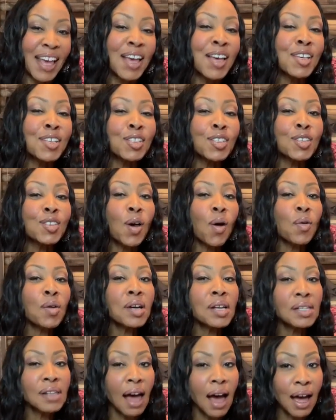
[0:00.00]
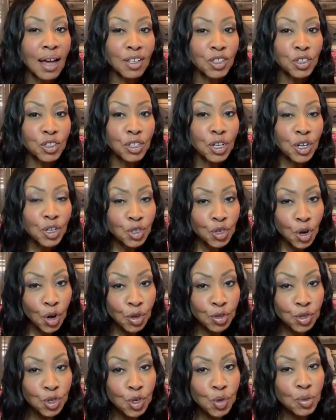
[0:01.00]
Soul Collage
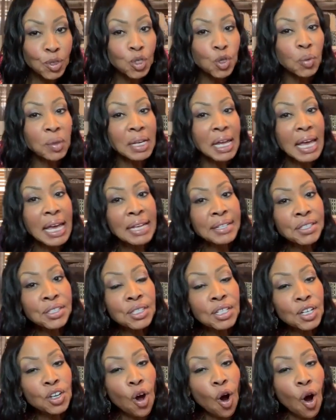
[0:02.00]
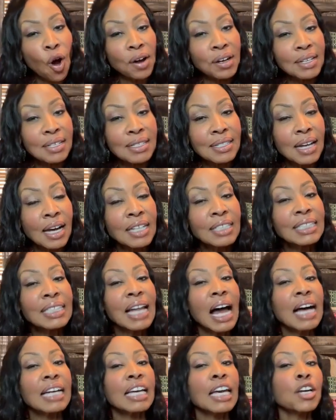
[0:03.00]
turns you into an instant artist,
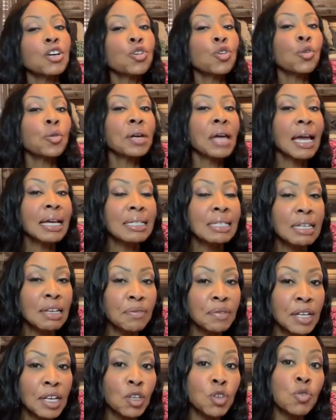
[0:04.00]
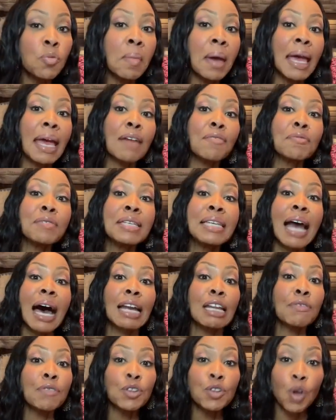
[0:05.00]
unlocking creativity you may have not
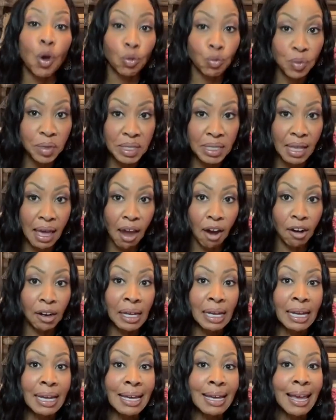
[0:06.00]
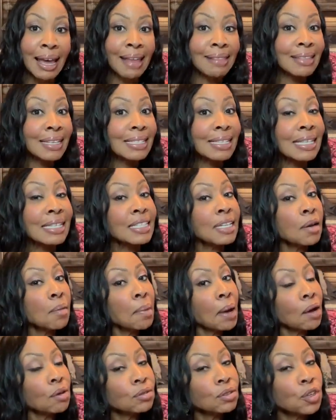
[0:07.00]
even known was there. And this isn't
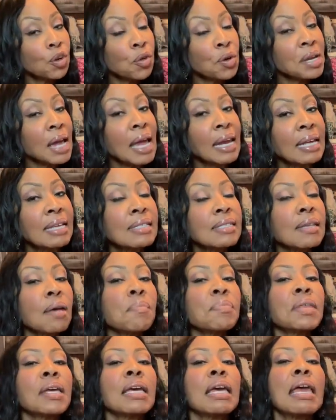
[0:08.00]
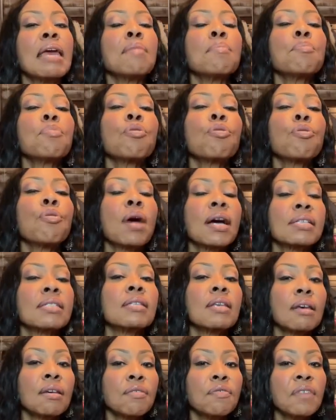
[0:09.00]
about creating something
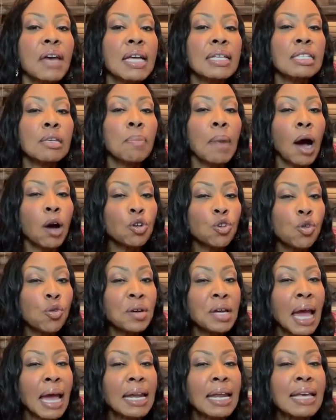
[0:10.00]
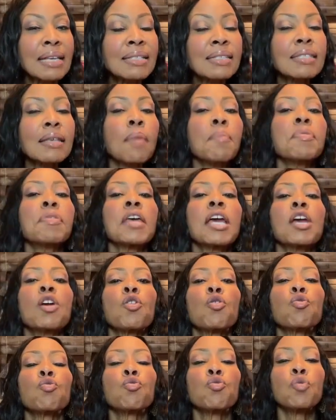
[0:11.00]
impressive. It's about creating something
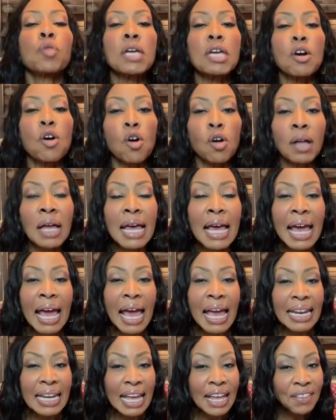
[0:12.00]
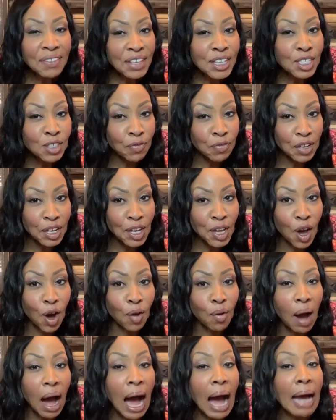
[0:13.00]
real. And in this
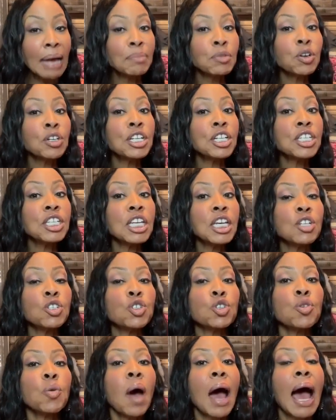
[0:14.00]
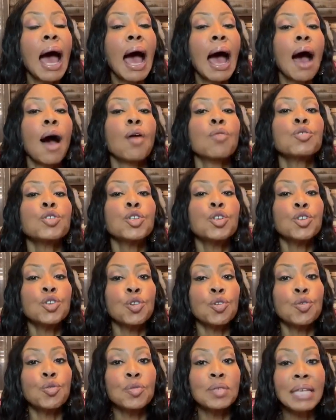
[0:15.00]
video, I'm going to teach you how to
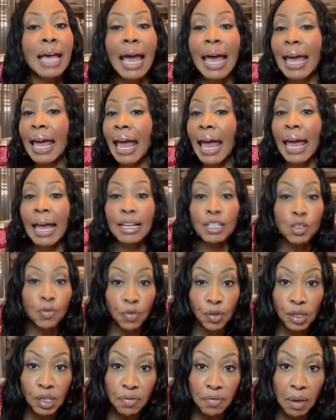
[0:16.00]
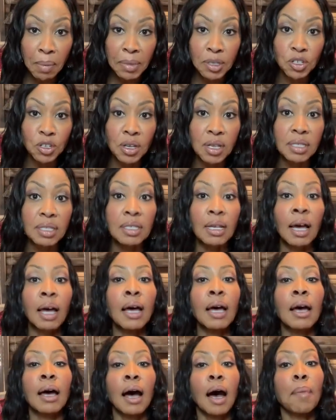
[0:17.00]
use a handful of images,
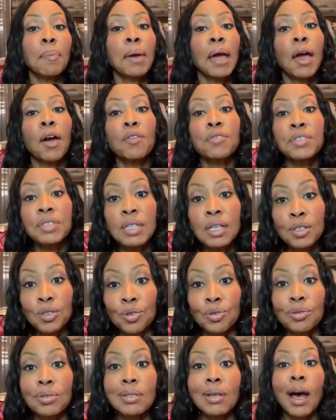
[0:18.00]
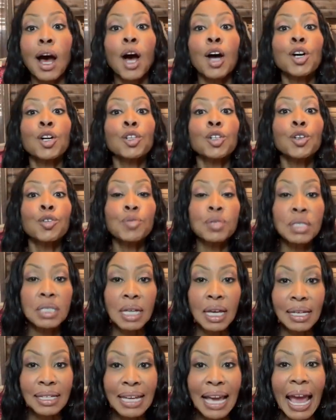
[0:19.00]
a pair of scissors, a glue
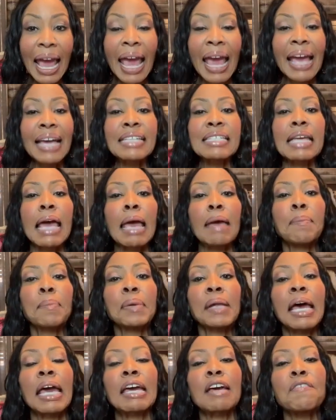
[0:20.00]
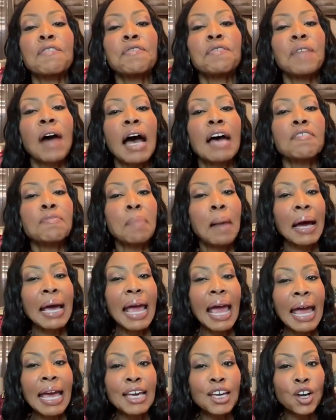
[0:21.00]
stick, and a blank
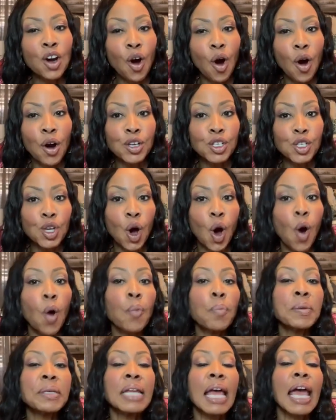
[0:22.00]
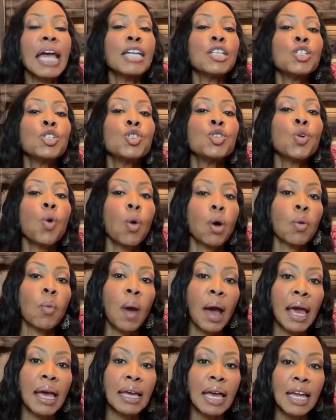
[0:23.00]
5x8 card to open a
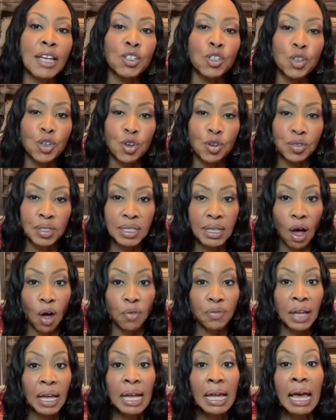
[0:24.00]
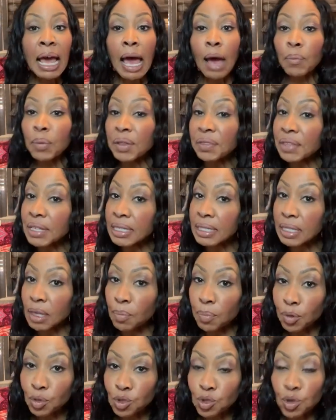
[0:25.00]
doorway into yourself. And with these
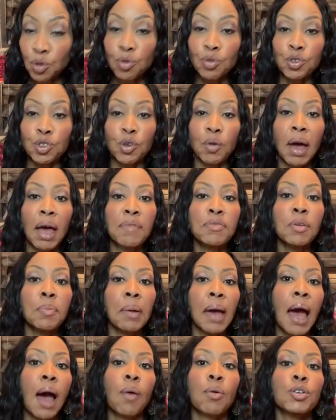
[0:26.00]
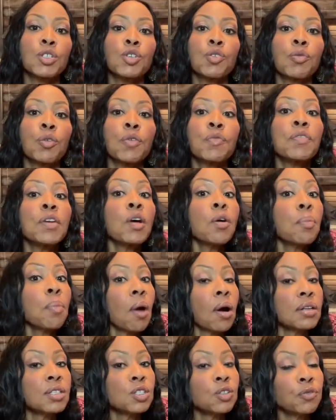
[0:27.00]
simple tools, you'll have the power to reveal
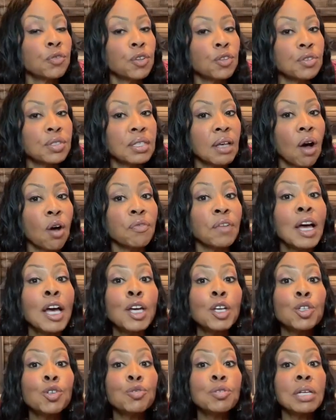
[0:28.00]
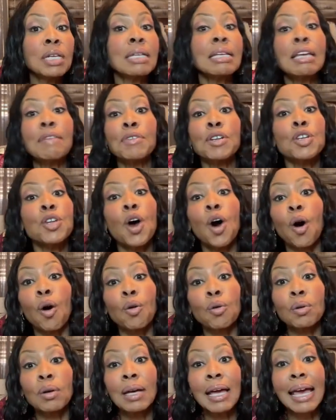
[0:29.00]
parts of yourself you didn't even
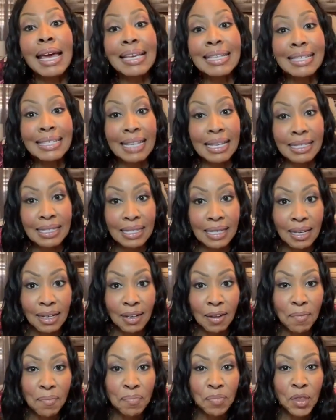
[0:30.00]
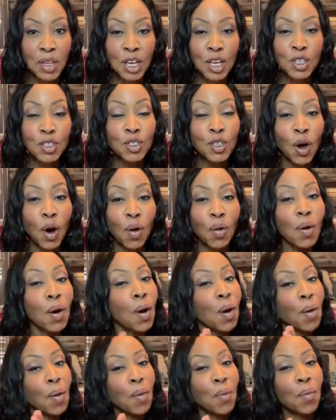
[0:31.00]
know existed. So,
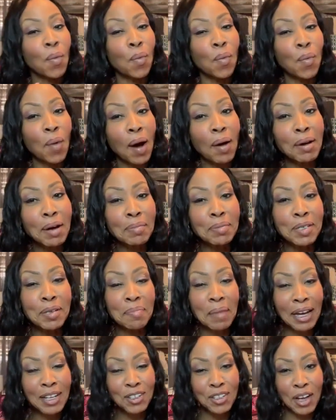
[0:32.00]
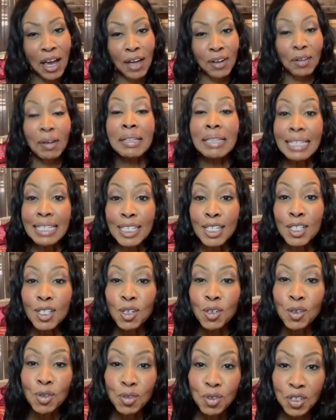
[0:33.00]
welcome to my channel. And this is a
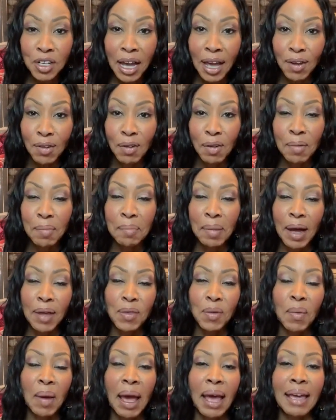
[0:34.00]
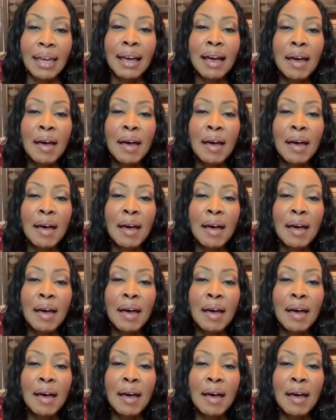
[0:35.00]
new channel, by the way.